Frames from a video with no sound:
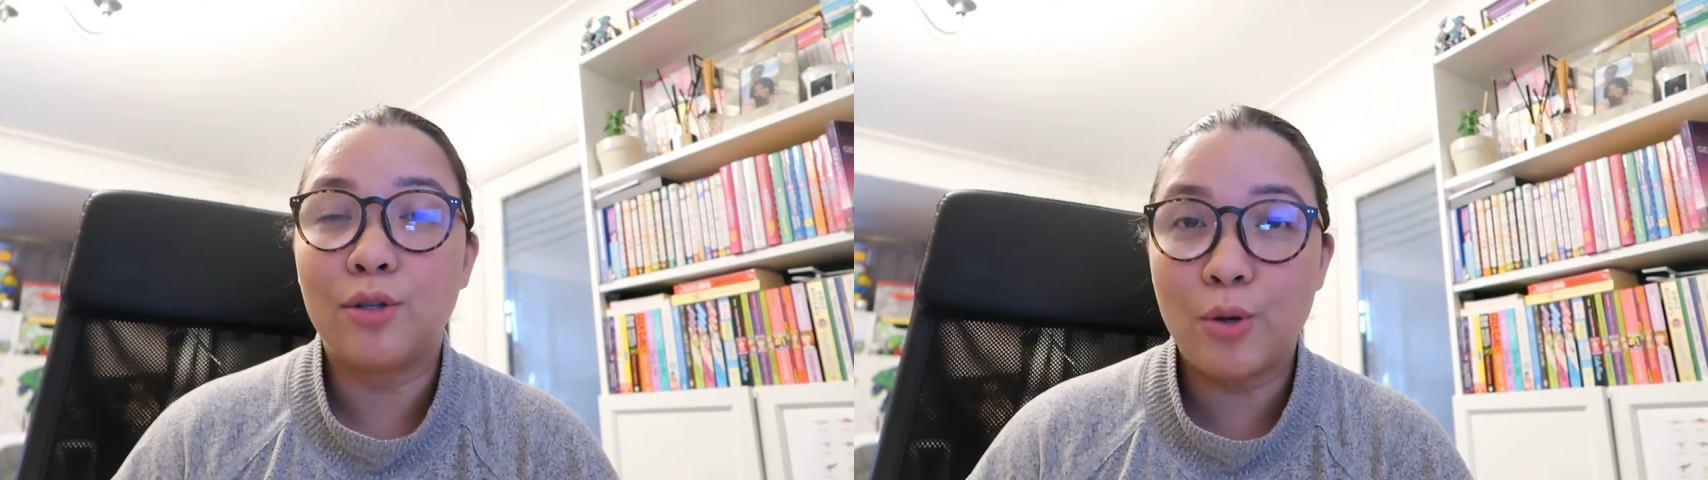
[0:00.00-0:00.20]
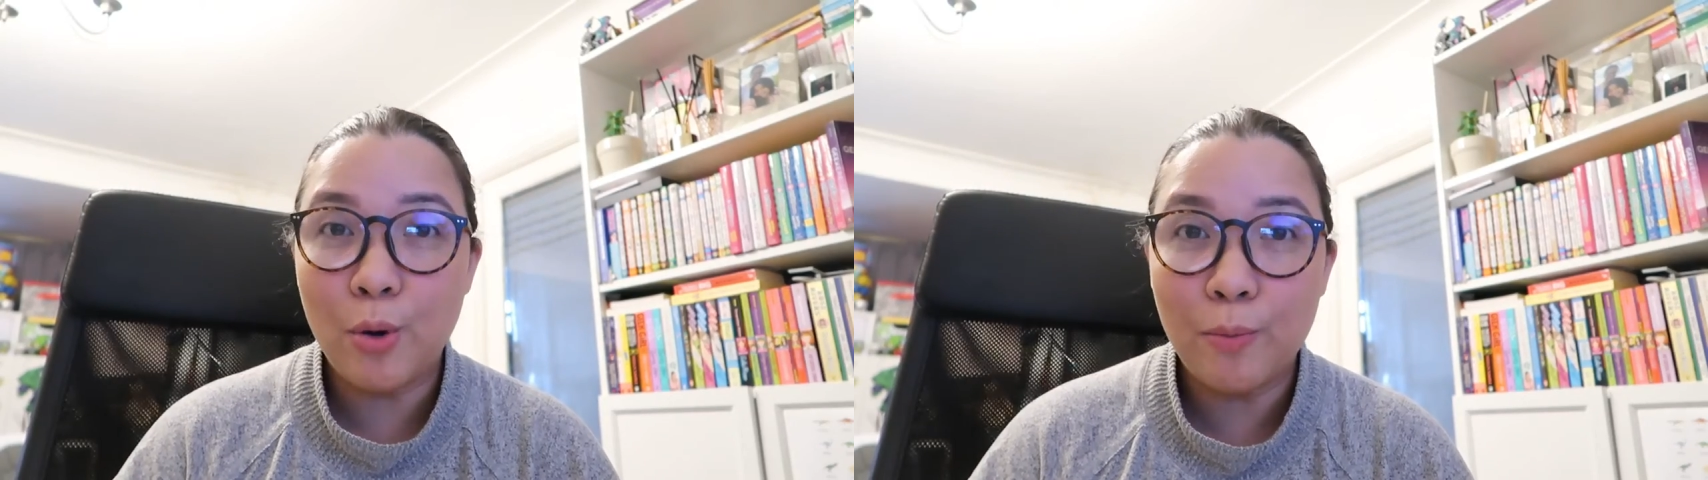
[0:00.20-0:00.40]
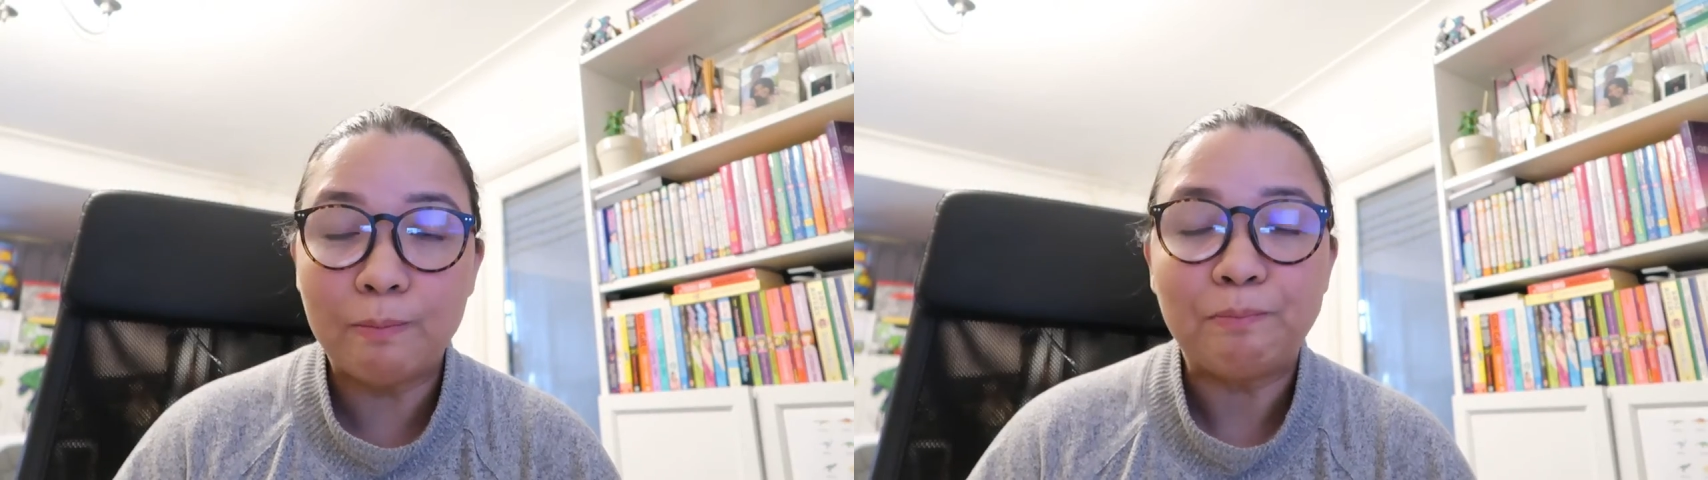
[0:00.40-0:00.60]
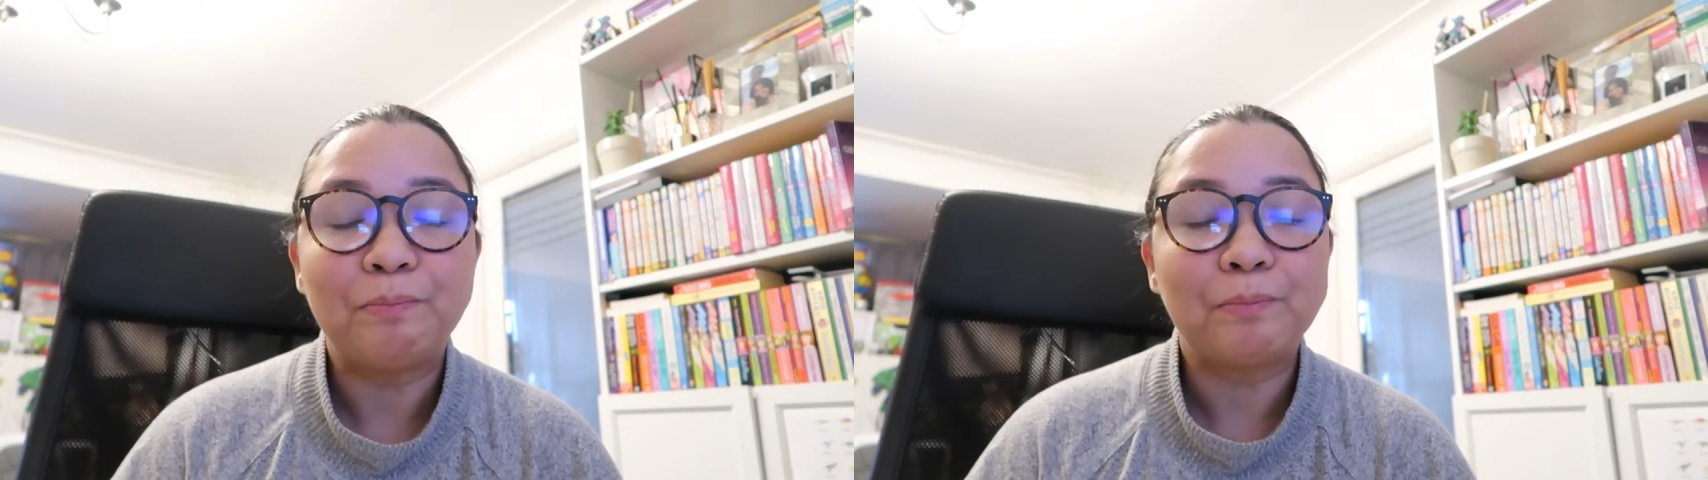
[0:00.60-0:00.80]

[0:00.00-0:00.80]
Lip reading: Zoom